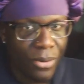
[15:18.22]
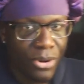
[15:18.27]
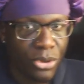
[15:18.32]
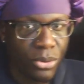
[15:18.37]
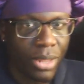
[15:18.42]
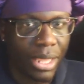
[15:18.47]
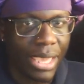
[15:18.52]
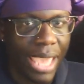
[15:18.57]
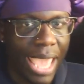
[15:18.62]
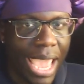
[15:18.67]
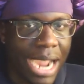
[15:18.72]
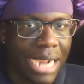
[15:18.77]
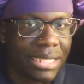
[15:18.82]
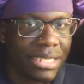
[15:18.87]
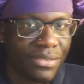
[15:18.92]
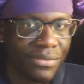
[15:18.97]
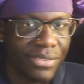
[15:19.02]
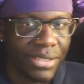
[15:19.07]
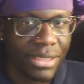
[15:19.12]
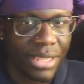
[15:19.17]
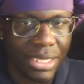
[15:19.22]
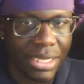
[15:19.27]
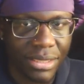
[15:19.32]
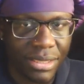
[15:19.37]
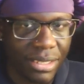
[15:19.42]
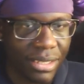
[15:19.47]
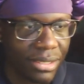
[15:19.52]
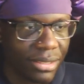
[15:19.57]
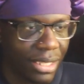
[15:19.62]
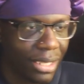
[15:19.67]
are you like active in like
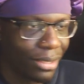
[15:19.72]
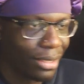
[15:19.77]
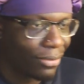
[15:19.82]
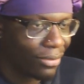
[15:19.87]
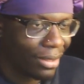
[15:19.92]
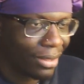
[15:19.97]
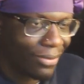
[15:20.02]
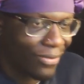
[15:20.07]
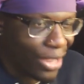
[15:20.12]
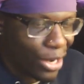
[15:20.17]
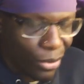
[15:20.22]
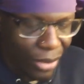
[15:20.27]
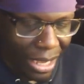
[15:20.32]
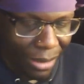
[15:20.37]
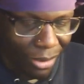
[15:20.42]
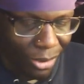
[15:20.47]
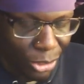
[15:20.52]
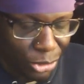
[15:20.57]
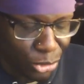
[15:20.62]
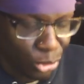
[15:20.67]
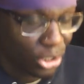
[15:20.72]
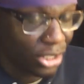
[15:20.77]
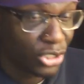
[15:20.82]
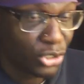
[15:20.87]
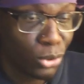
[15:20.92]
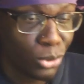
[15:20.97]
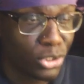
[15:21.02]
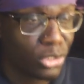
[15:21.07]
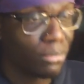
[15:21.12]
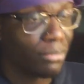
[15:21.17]
the video game culture or just
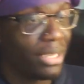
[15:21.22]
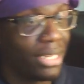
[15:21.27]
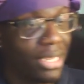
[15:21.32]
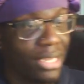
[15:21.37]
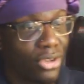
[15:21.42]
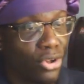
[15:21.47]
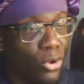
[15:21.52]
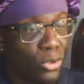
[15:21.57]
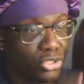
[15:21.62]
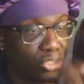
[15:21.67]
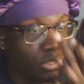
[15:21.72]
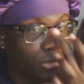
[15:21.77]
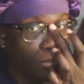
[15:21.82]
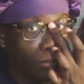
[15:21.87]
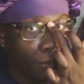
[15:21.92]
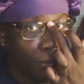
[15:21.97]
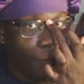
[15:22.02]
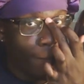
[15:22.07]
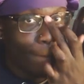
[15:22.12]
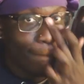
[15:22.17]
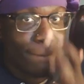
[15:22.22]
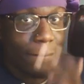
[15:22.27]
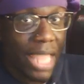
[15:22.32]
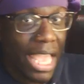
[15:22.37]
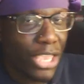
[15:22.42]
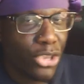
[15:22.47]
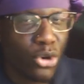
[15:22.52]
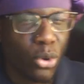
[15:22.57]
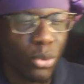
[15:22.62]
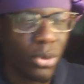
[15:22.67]
social media culture
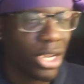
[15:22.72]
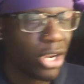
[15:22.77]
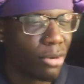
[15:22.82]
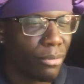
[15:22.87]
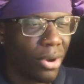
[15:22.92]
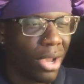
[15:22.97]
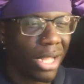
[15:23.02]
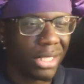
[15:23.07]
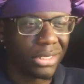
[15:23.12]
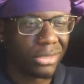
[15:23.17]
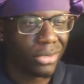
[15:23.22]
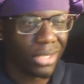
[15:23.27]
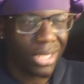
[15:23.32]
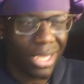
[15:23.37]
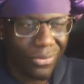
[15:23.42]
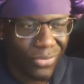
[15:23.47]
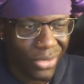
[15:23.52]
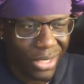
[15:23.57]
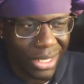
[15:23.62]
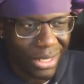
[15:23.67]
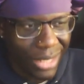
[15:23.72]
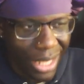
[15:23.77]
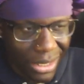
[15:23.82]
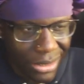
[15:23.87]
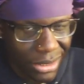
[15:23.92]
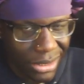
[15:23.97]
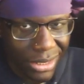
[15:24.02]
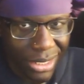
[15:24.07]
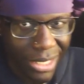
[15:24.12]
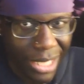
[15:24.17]
and you don't hear about Elden Ring? I feel like that's
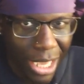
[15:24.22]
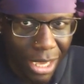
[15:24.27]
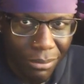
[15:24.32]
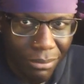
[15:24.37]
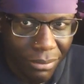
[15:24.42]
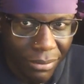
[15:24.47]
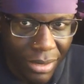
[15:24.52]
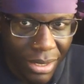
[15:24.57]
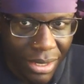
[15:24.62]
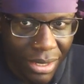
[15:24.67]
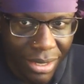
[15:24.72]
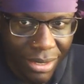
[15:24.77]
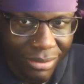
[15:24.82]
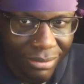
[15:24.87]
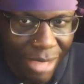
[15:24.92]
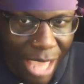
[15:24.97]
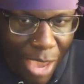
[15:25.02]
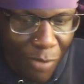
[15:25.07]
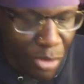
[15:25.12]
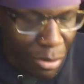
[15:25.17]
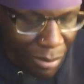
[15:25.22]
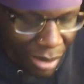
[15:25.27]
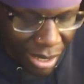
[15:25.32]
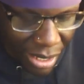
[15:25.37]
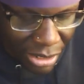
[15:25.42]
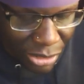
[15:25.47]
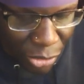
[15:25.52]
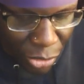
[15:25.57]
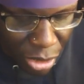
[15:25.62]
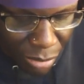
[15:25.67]
just a game
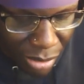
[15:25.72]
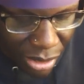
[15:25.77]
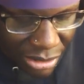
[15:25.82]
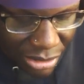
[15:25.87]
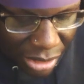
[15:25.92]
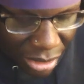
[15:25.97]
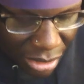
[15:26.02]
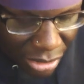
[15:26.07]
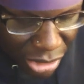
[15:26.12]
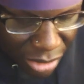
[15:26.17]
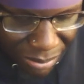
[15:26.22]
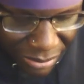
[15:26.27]
everybody's heard about as long as you're